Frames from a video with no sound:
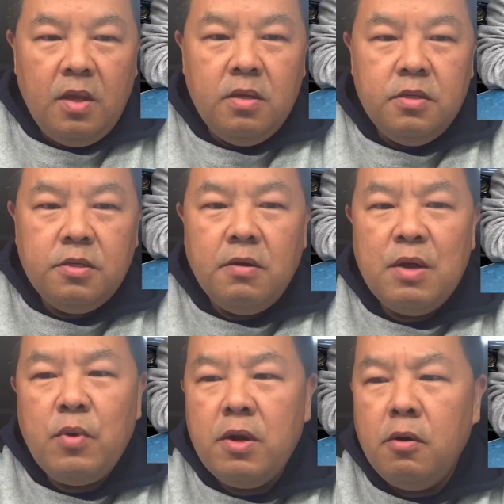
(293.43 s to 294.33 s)
So I
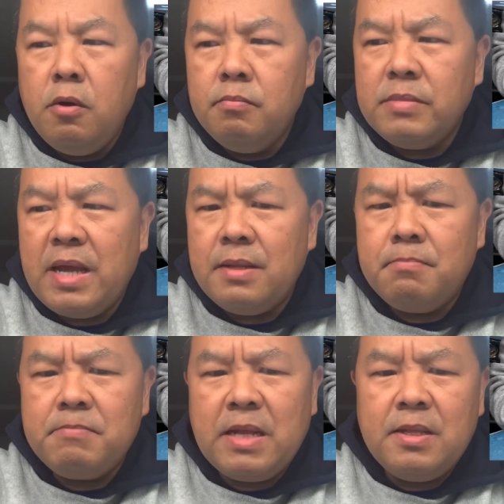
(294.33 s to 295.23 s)
went home
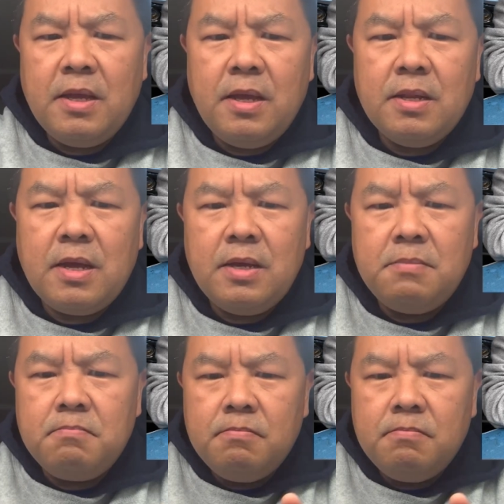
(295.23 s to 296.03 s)
that day, and I